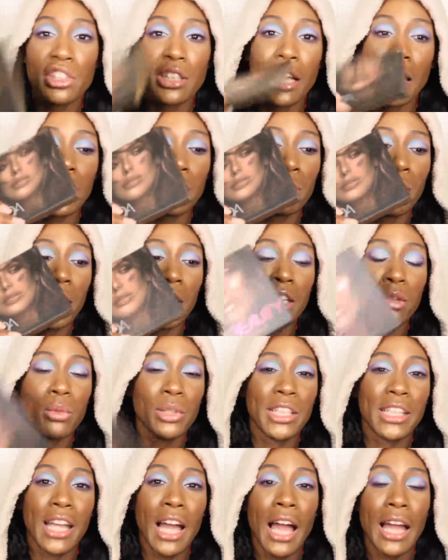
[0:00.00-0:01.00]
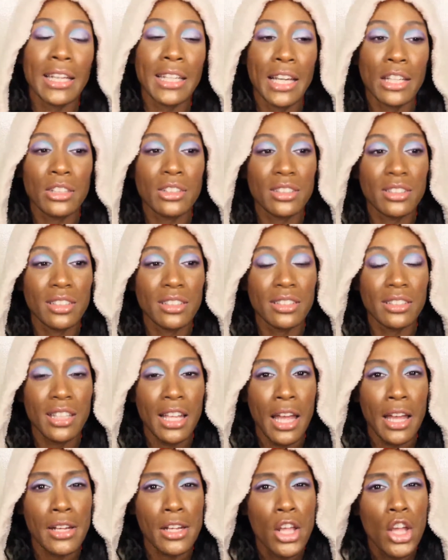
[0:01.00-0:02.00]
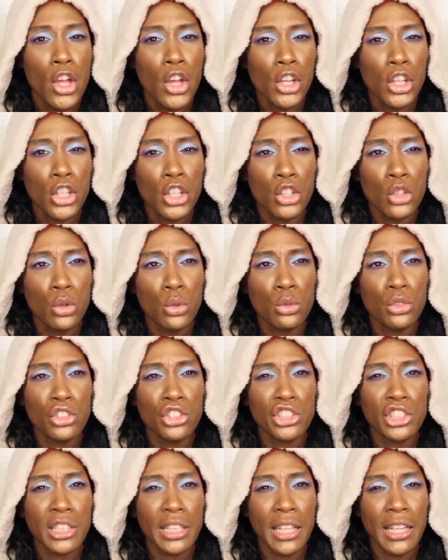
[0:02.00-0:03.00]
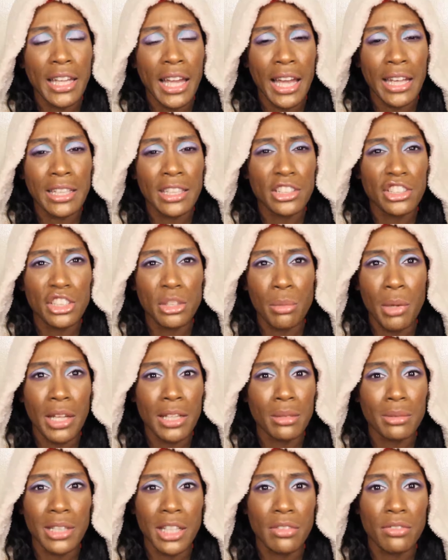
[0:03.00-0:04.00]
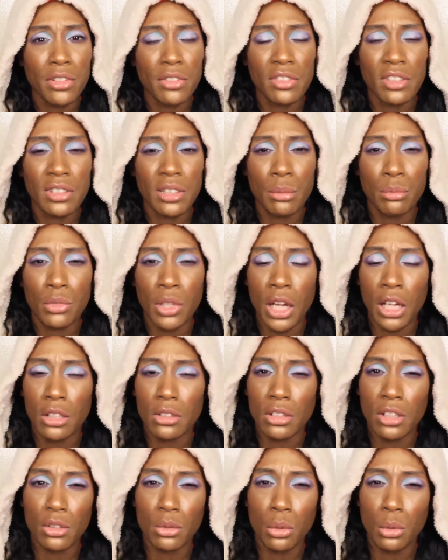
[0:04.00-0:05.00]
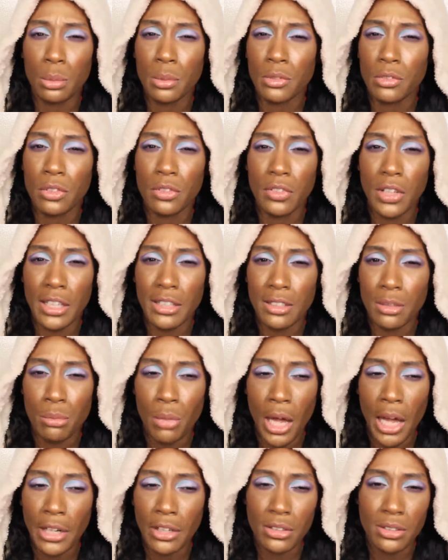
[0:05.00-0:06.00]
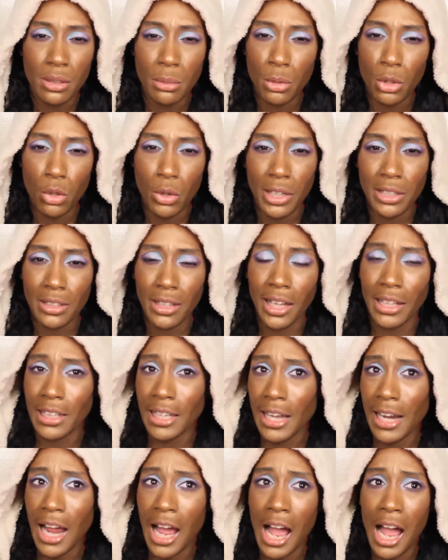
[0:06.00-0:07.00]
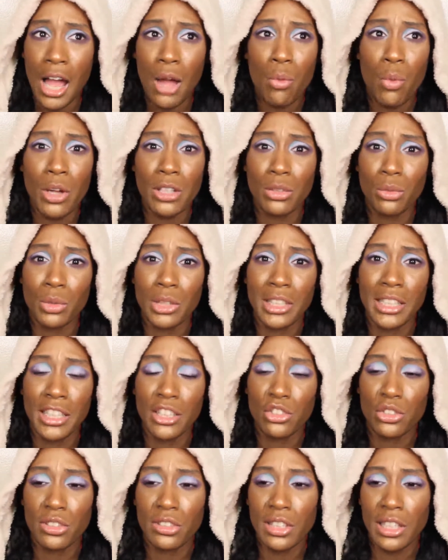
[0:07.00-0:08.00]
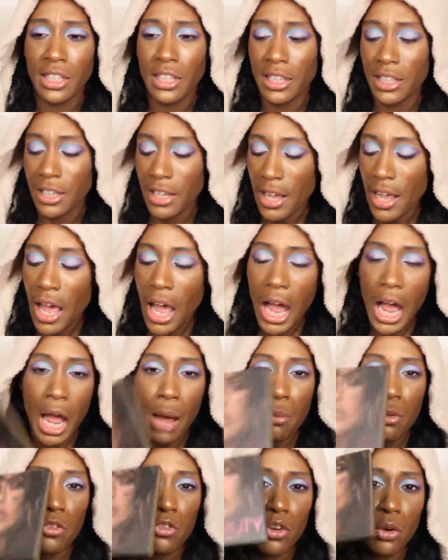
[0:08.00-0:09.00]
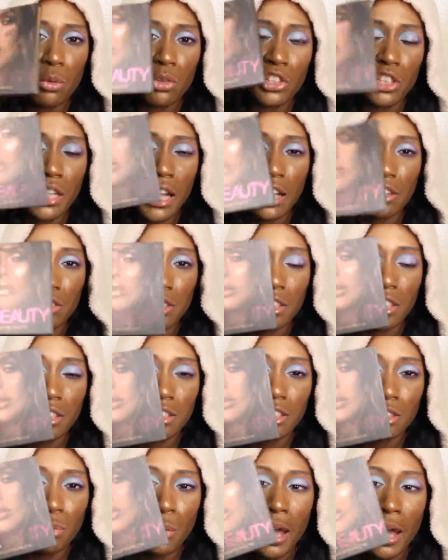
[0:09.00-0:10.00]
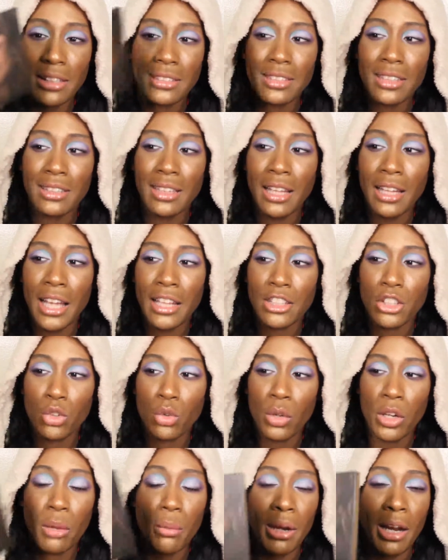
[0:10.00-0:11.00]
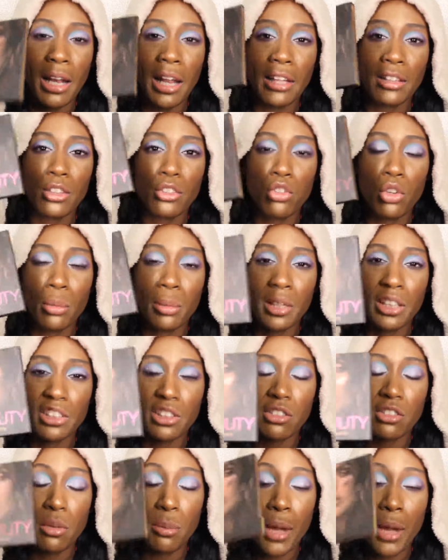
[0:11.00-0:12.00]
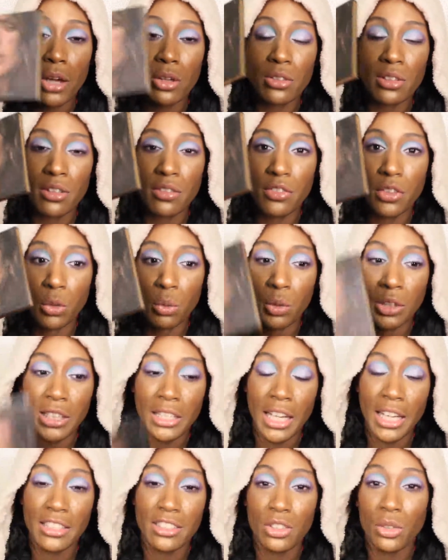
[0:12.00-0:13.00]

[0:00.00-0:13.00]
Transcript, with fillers: she hadn't made any really highlighters since that huge Gillette highlighter she made that was like fifty something dollars. That was supposed to be for face and body or something crazy like that. I wasn't really interested in it. I prefer when she actually does these palettes because I like the cream and I like the formulation of the powders. They feel really nice.